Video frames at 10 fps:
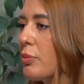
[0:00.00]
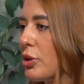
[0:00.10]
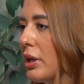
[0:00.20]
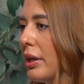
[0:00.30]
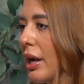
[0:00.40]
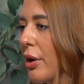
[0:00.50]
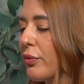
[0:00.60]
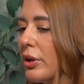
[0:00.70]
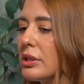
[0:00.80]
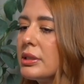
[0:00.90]
training
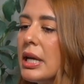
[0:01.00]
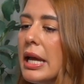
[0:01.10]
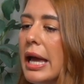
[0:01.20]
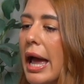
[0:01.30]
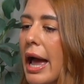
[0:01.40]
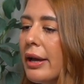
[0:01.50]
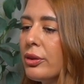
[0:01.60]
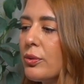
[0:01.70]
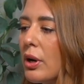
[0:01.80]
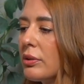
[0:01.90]
efforts.
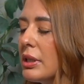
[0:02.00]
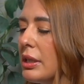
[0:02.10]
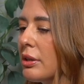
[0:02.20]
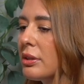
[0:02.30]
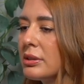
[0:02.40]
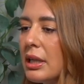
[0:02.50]
And throughout the years,